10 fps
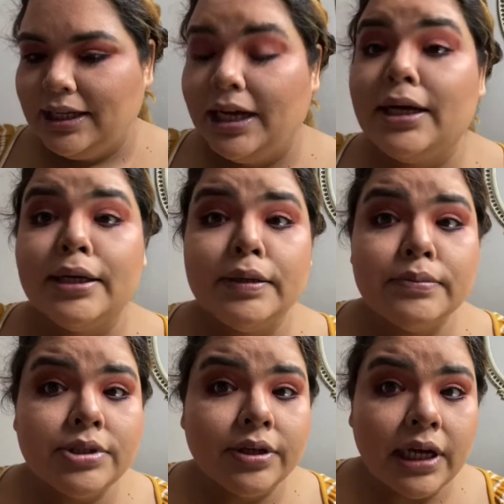
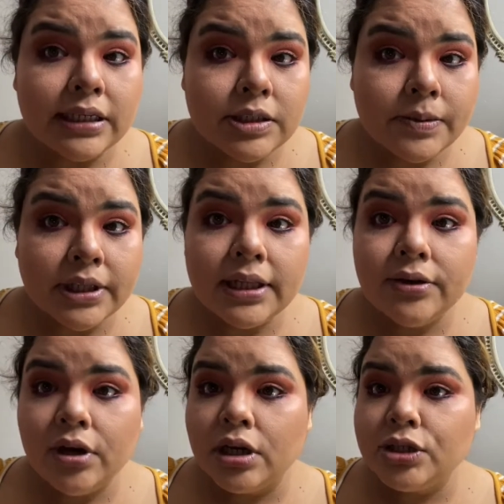So yeah, I just put that little
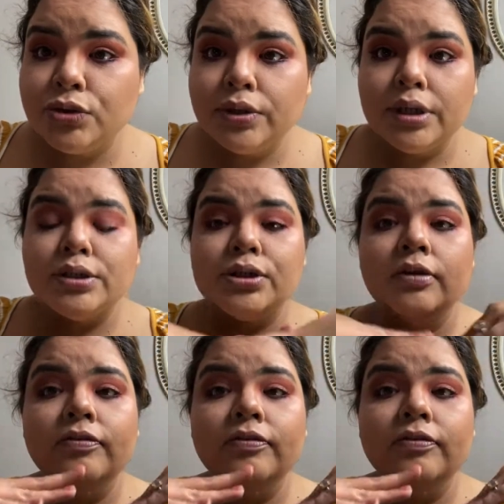contour. So if